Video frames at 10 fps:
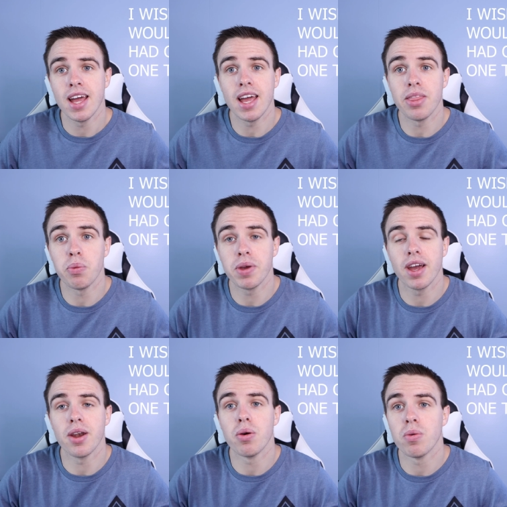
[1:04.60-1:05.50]
And then we
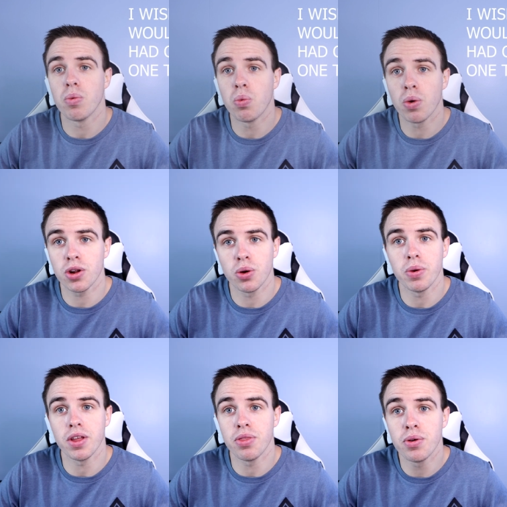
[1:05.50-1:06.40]
kind of worked our
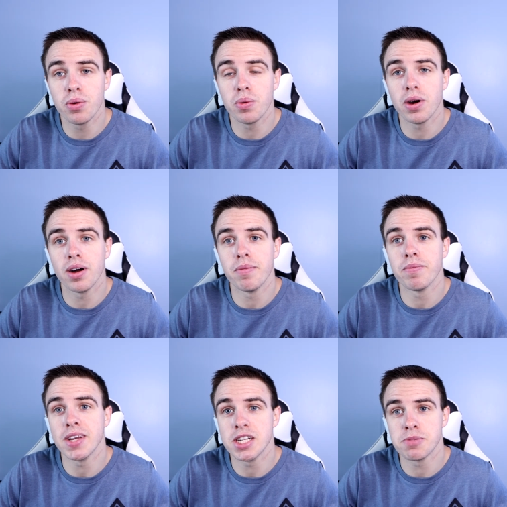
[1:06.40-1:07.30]
way through
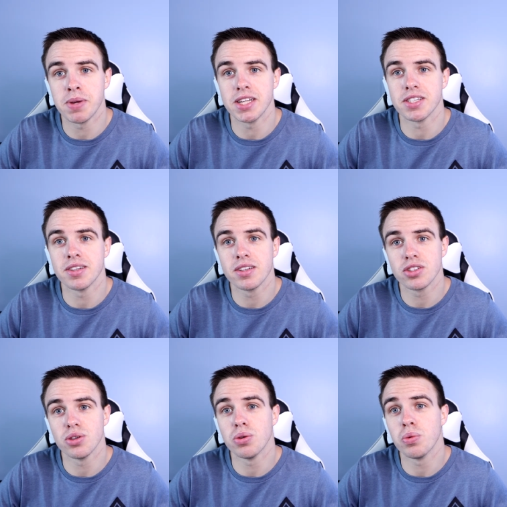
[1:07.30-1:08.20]
um, each patient.
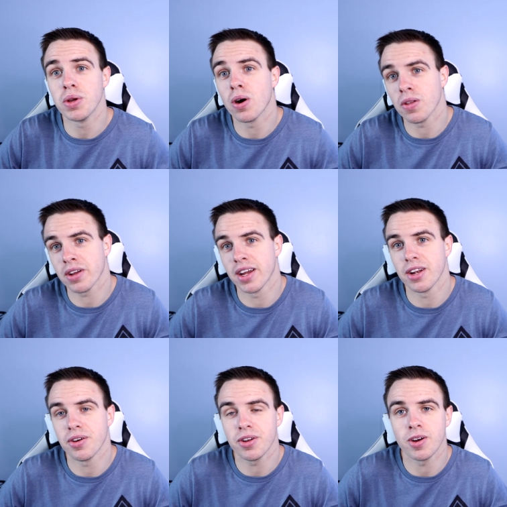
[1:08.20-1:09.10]
So we all
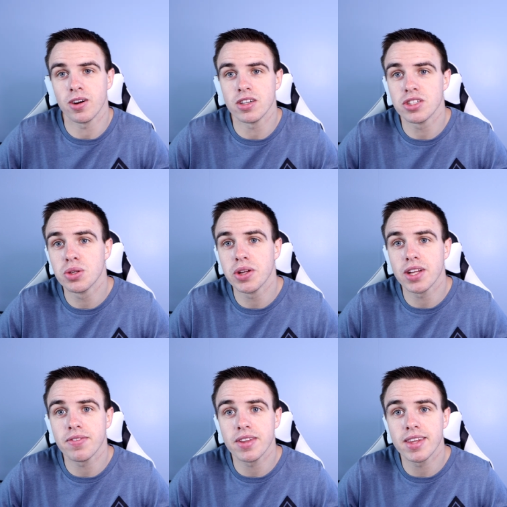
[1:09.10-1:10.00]
kind of took turns doing
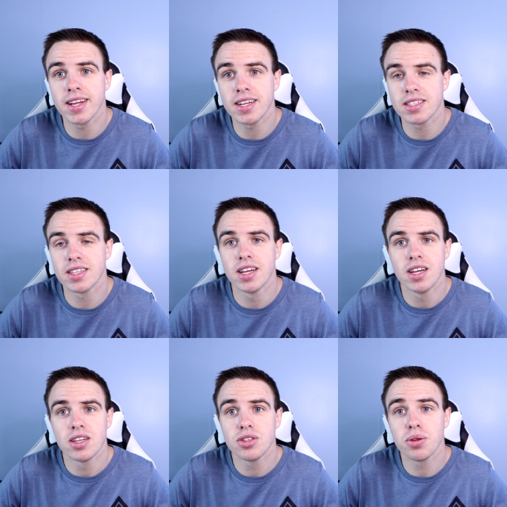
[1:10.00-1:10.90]
different things.
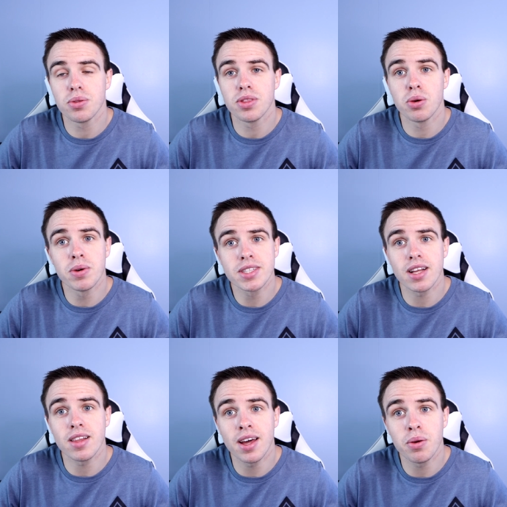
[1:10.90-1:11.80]
So there was
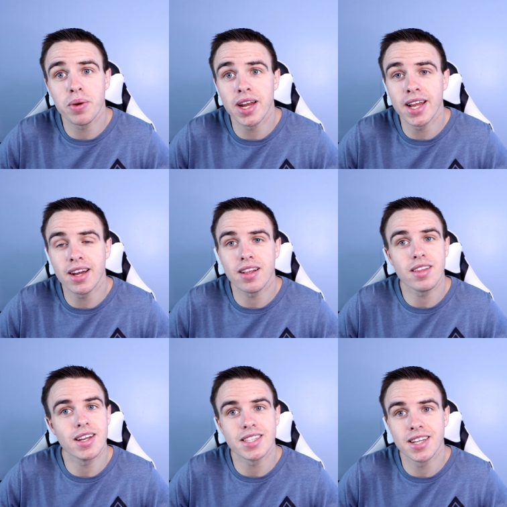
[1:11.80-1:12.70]
a lot of waiting, a
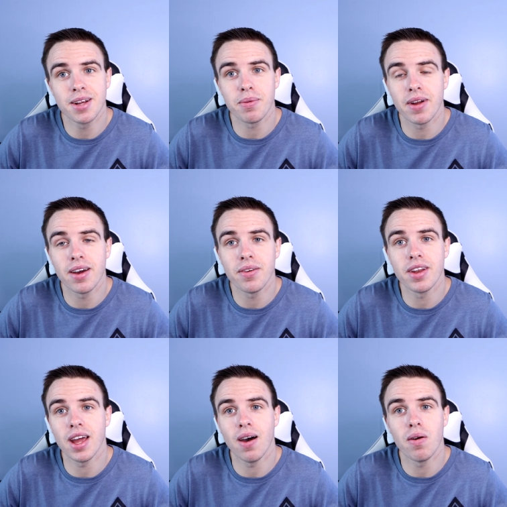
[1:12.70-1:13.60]
lot of sitting
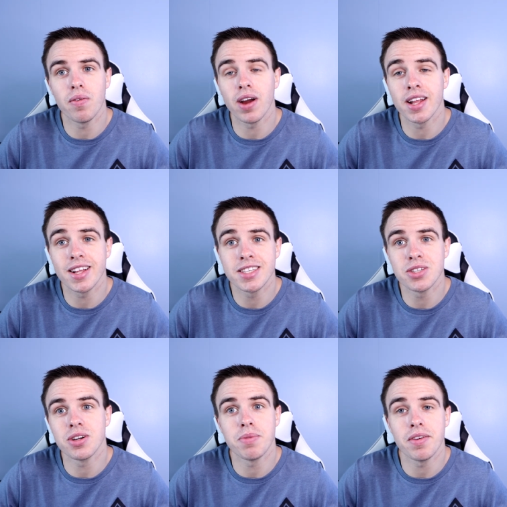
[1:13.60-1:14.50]
around. However, I did
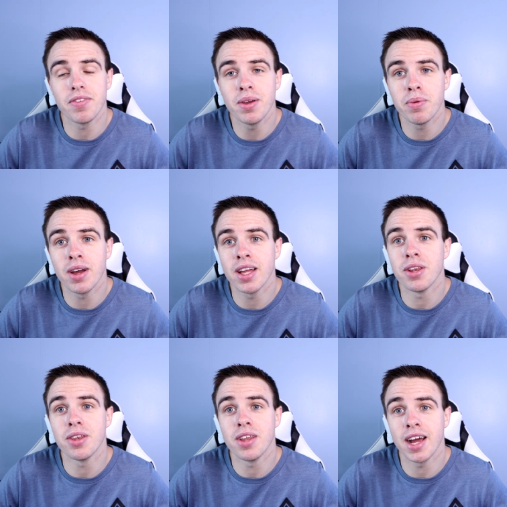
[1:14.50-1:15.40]
still get my feet wet
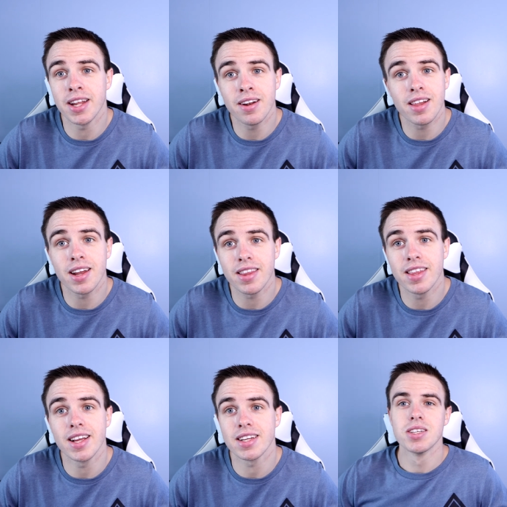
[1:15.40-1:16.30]
and I did a lot
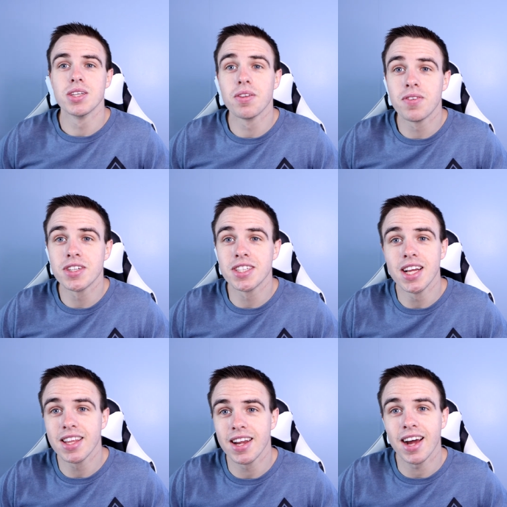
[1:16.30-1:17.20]
of things. So the first
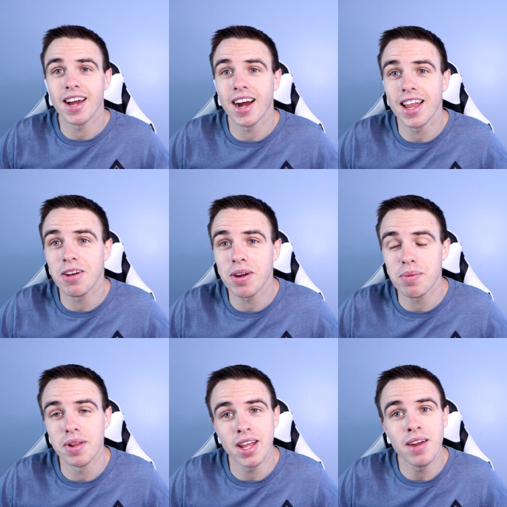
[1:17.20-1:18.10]
thing that I highly
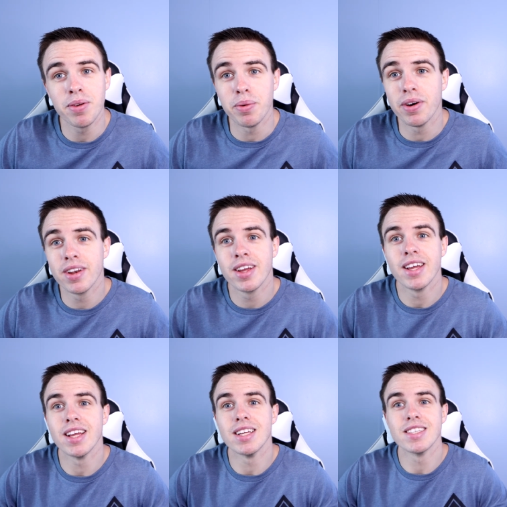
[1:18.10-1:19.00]
recommend to everyone
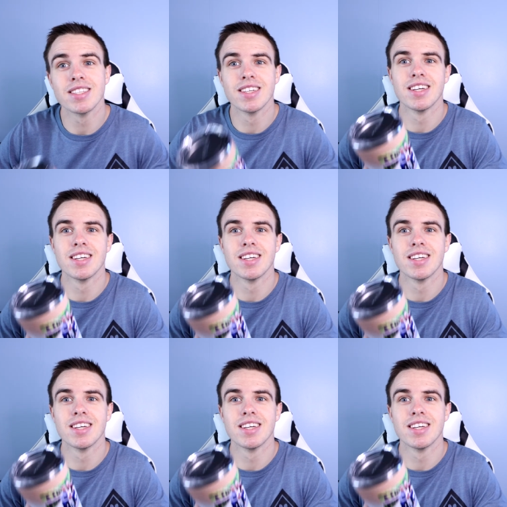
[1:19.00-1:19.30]
is